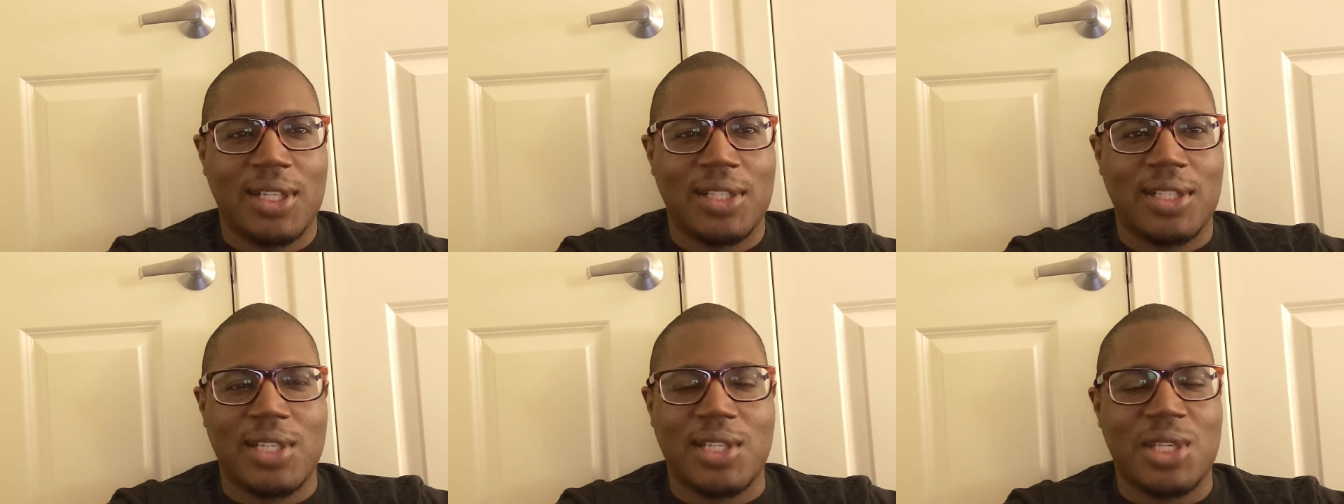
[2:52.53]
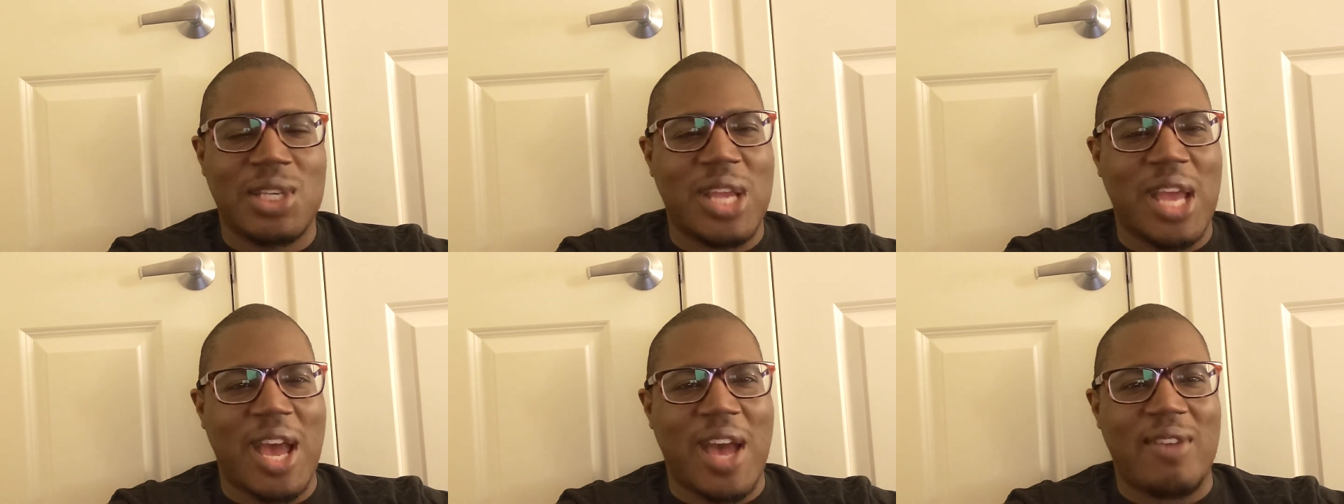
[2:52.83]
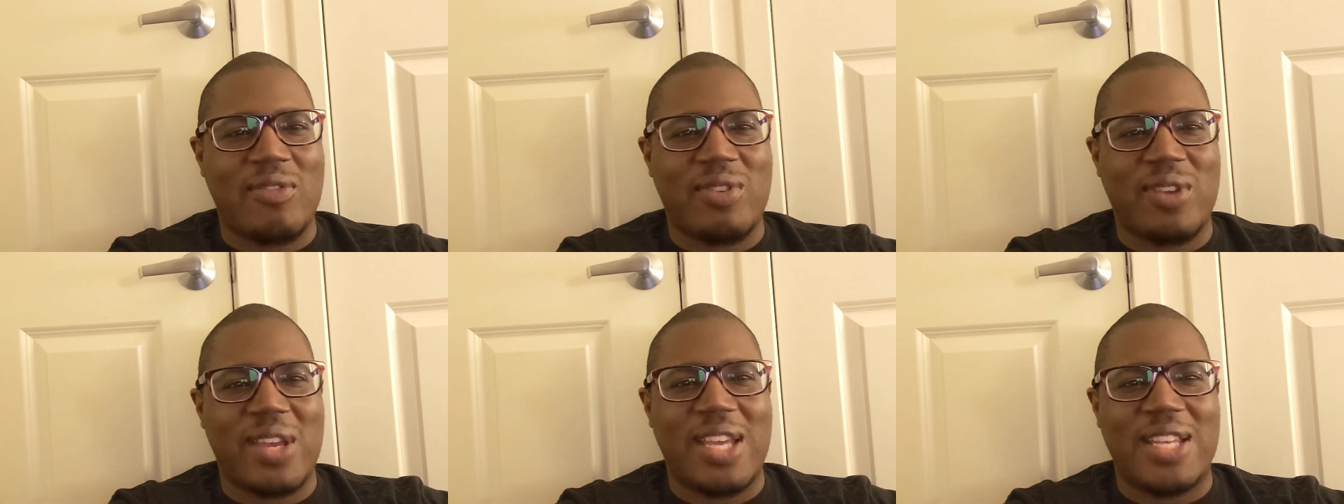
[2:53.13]
Did she
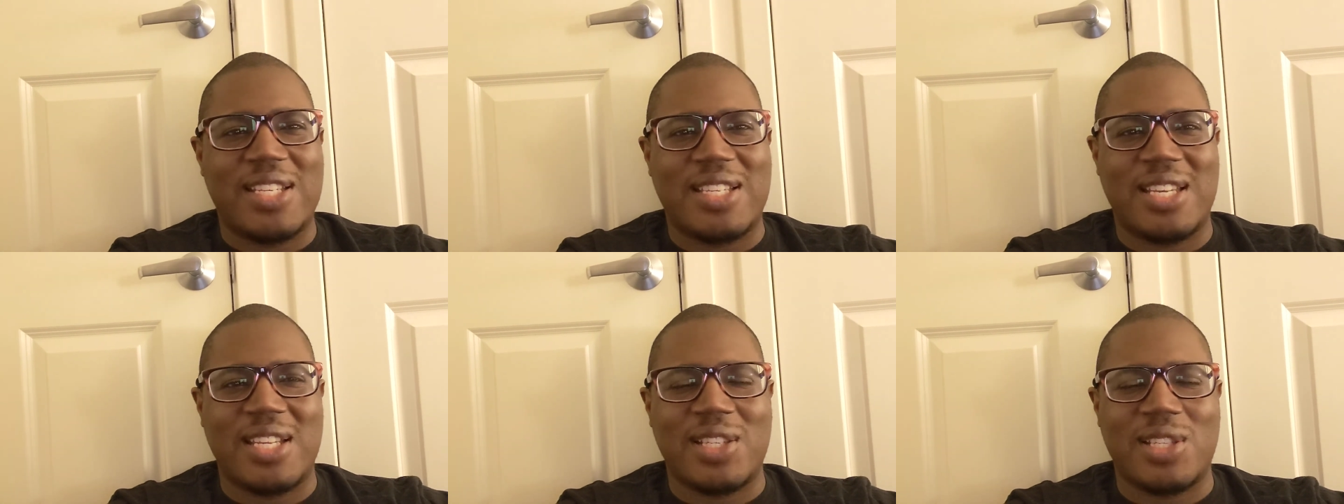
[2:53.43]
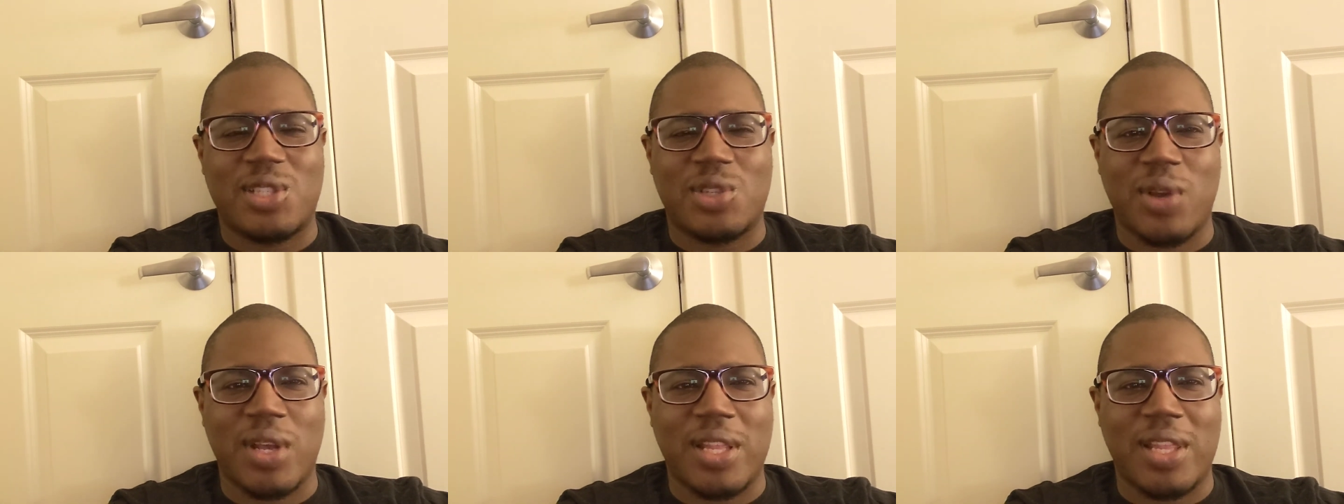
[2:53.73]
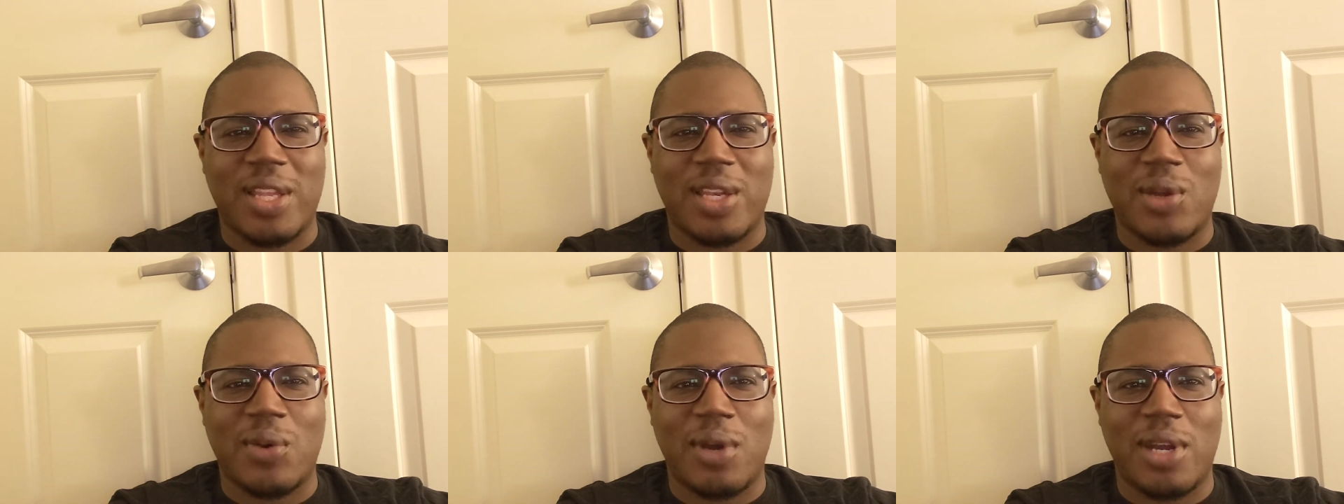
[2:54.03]
have intense training
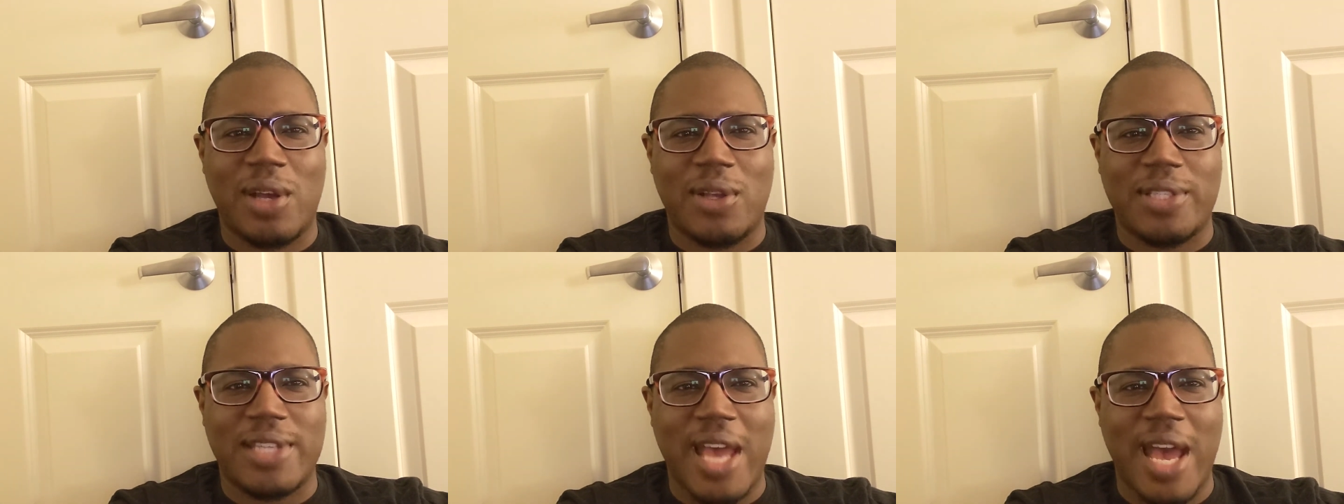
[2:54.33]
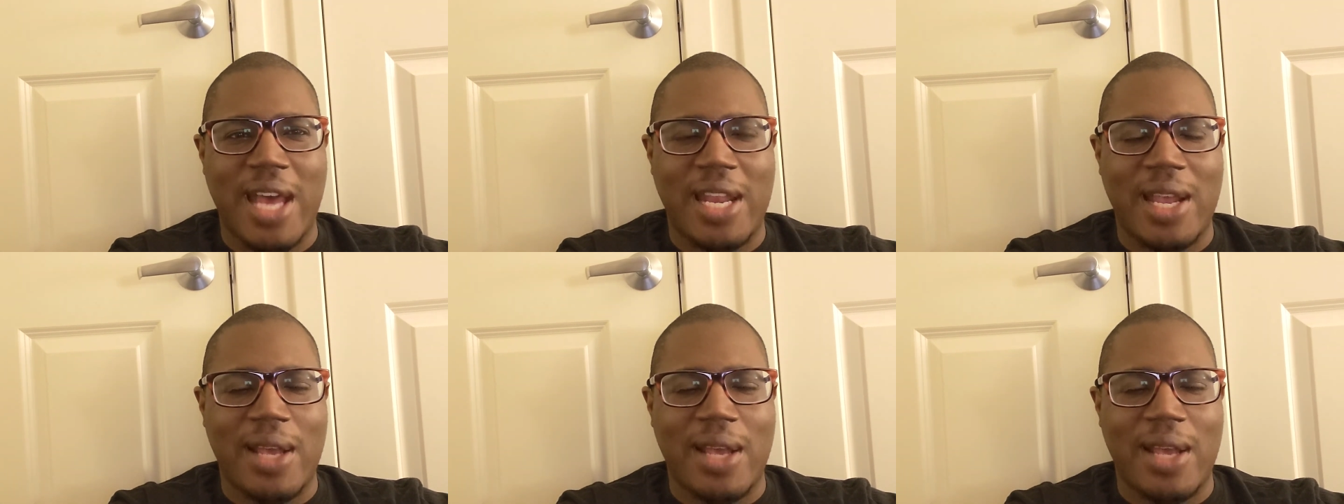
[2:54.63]
that no one else had?